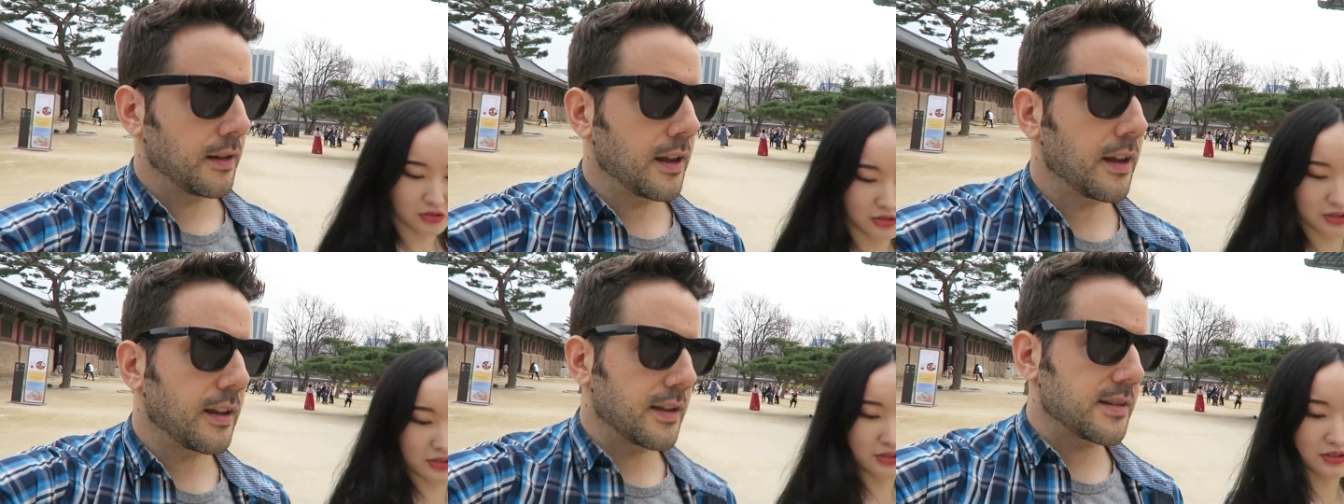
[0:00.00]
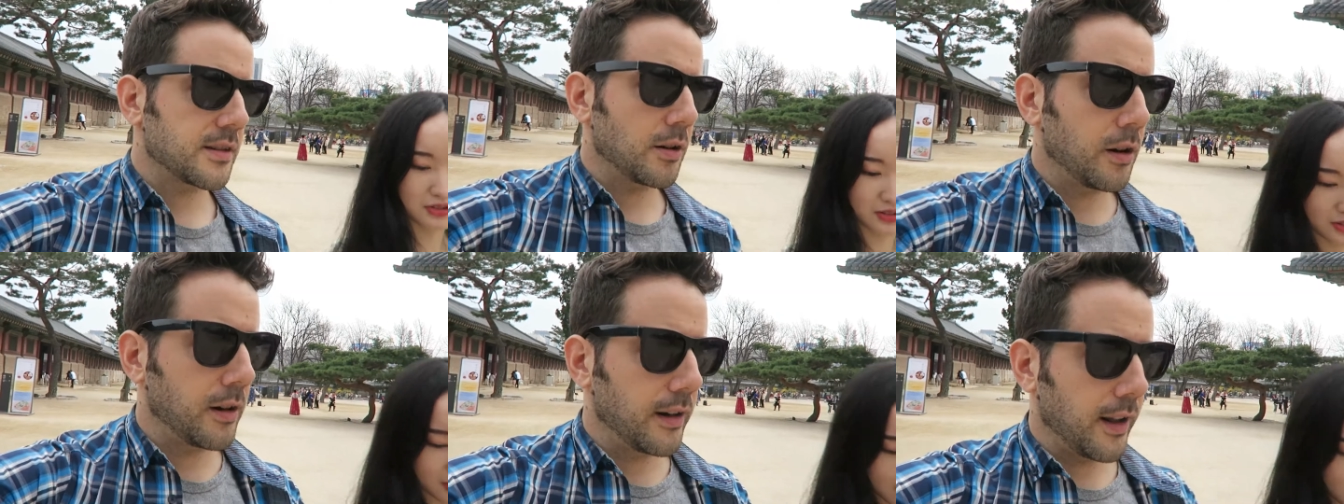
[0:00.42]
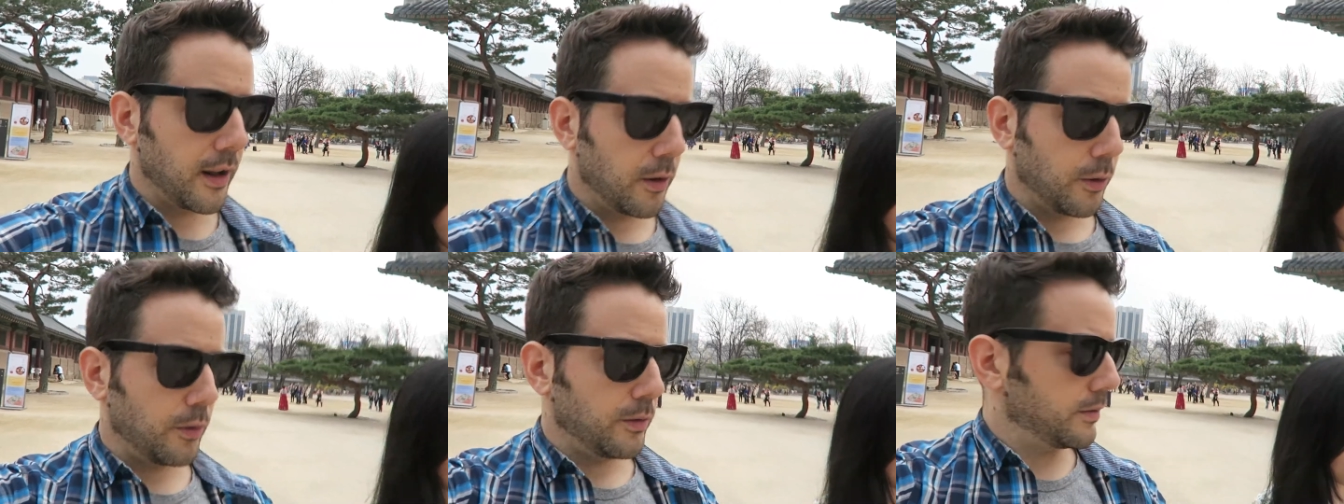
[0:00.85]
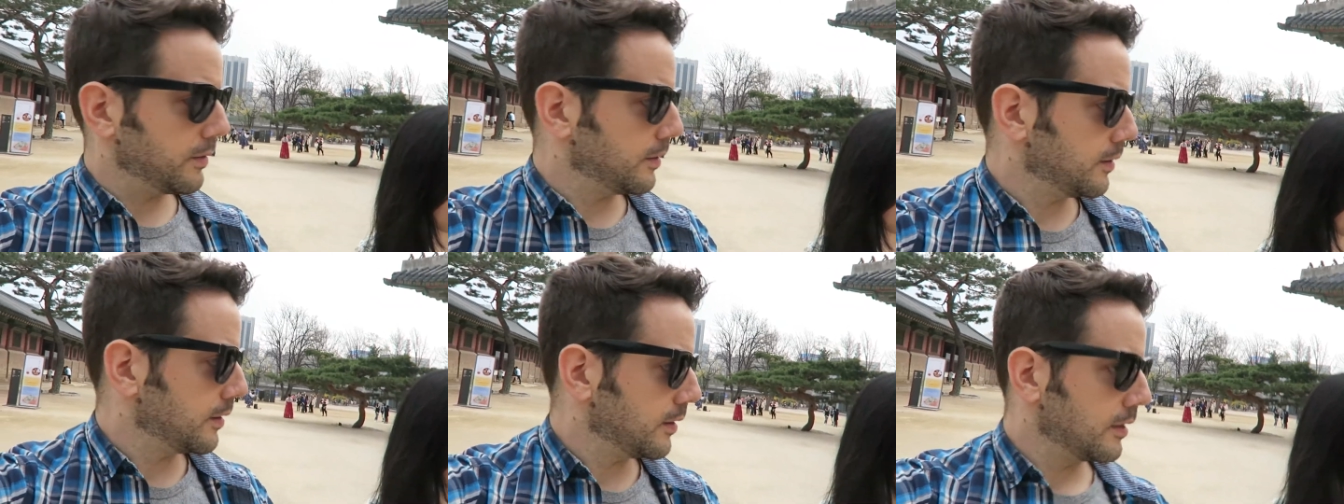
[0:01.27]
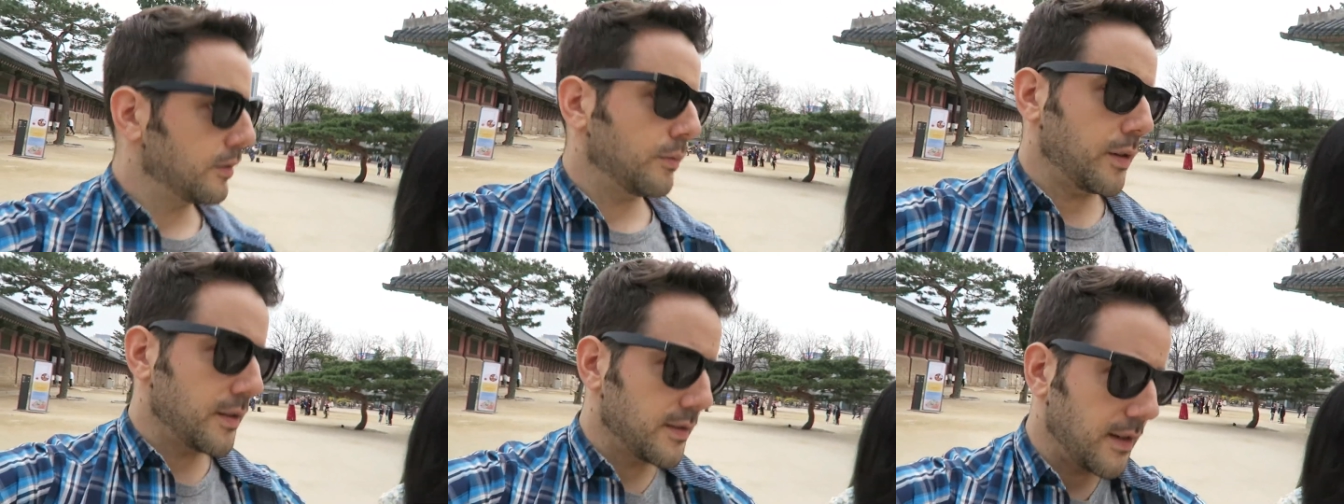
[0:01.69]
Yeah, this Tonghaeru.
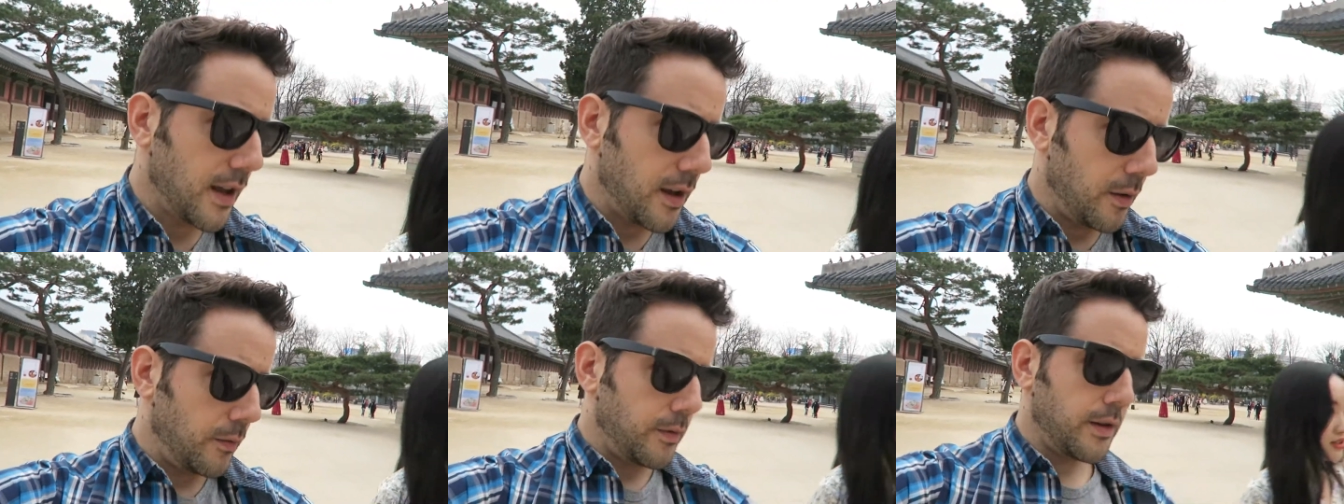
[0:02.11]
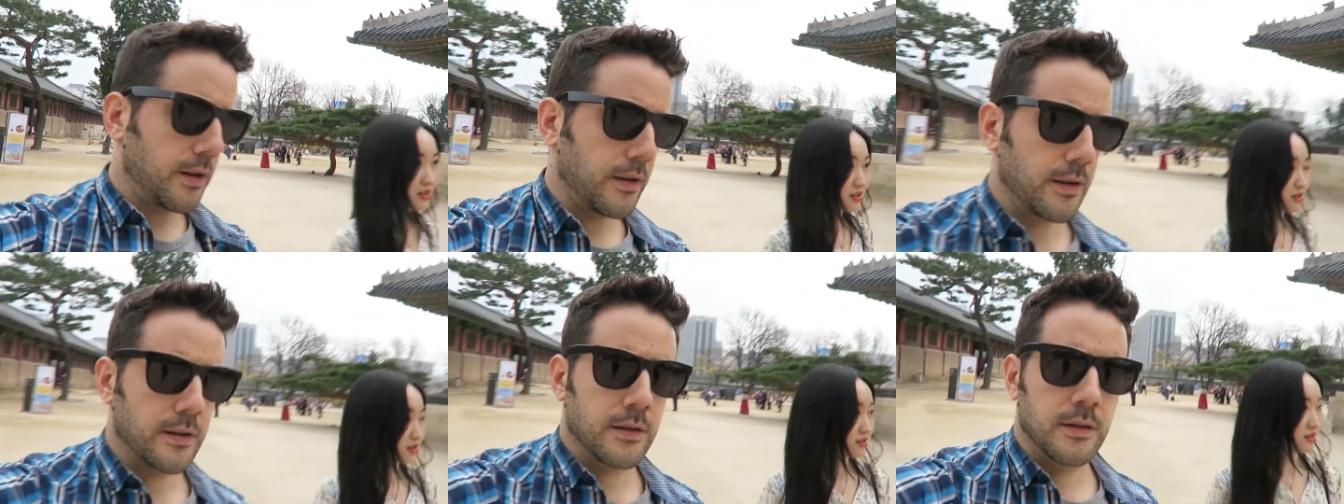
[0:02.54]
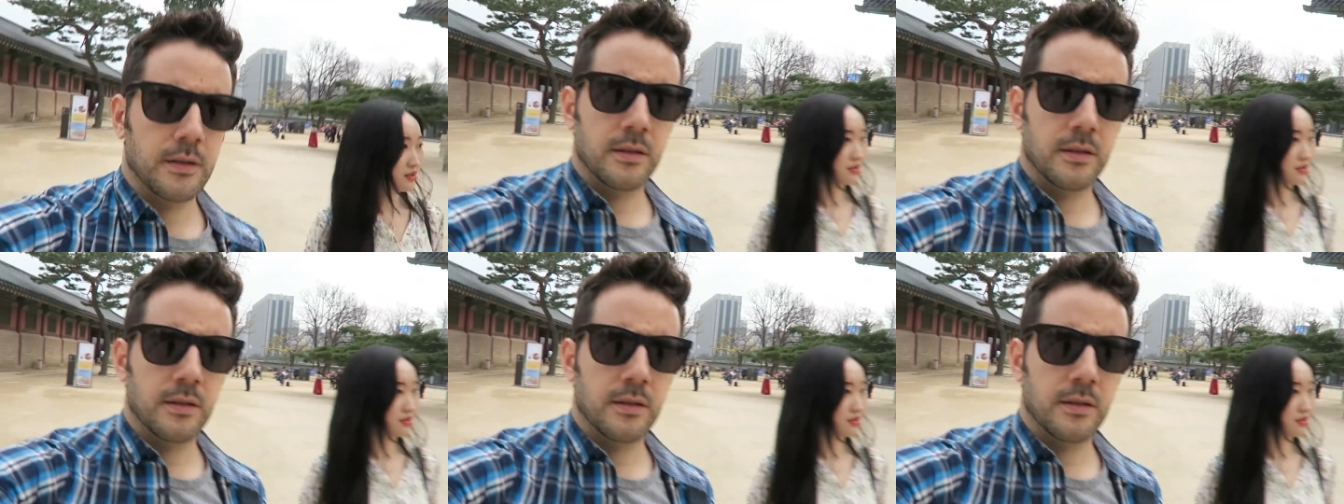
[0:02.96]
What is that over there then?